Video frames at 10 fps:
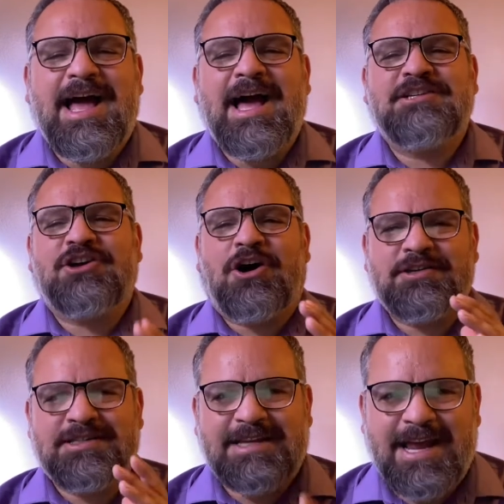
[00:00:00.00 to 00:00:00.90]
as our
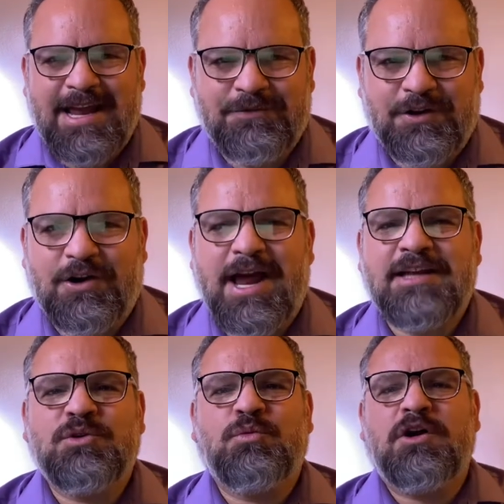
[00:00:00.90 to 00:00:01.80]
Savior,
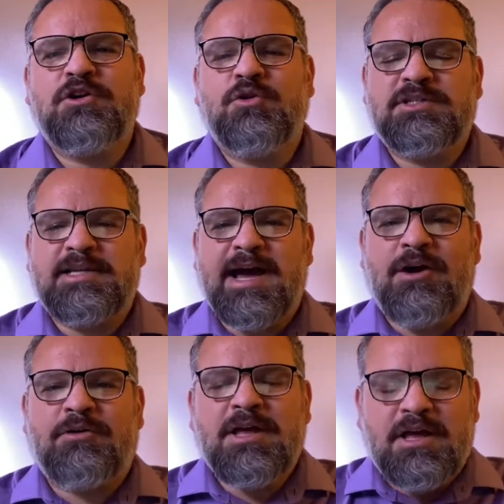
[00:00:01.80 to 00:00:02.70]
as the one who is now